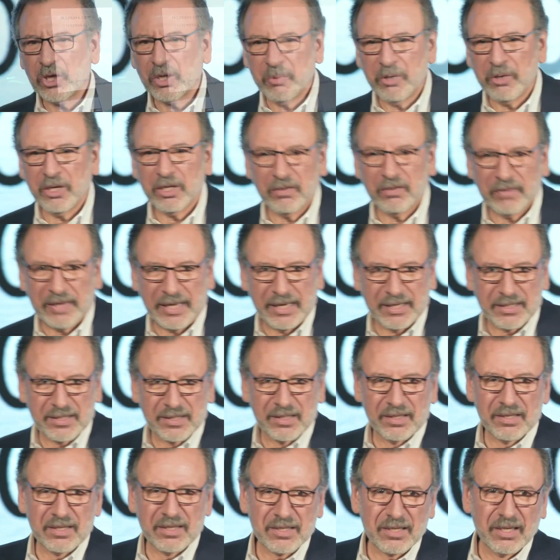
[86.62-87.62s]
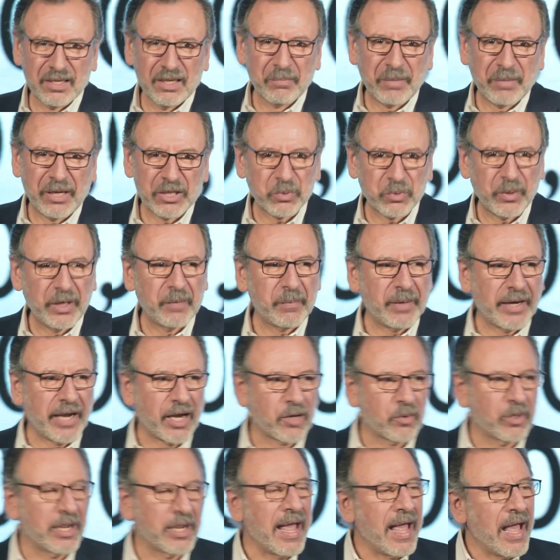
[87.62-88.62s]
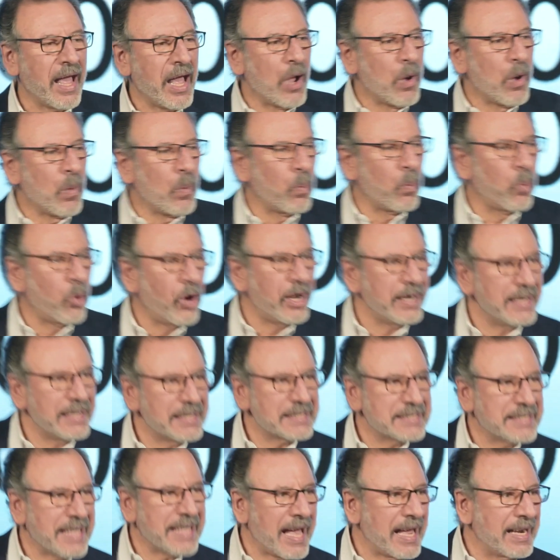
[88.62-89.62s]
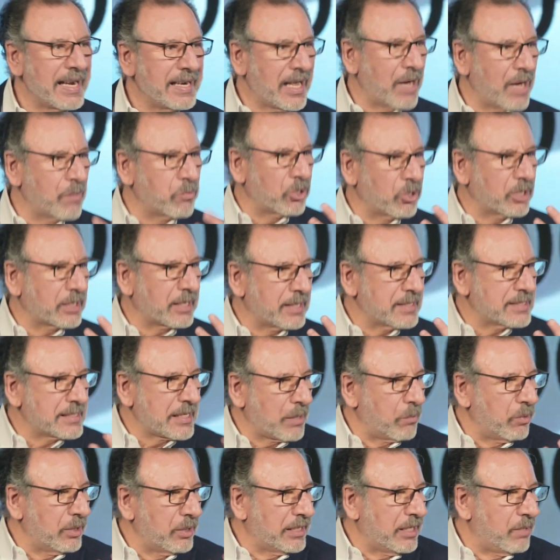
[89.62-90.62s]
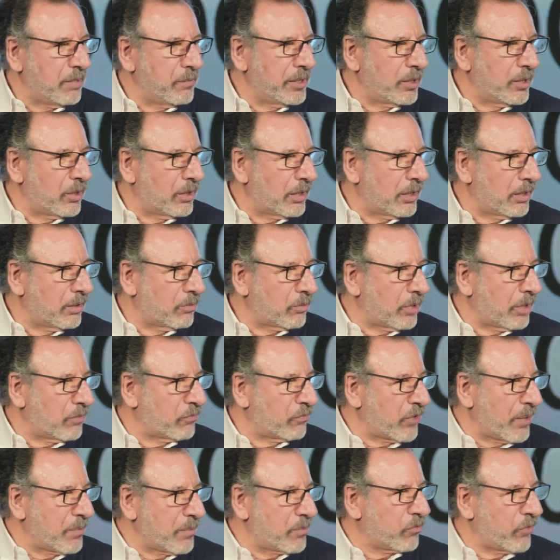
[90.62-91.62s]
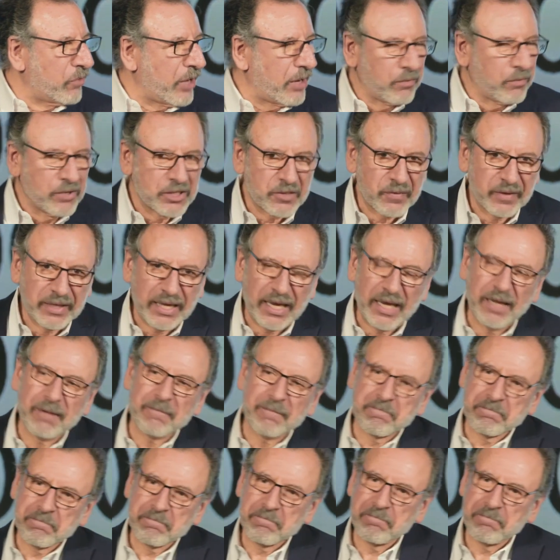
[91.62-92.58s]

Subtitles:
community devices by 2100. What is that number? Can someone give me a frame of reference for that?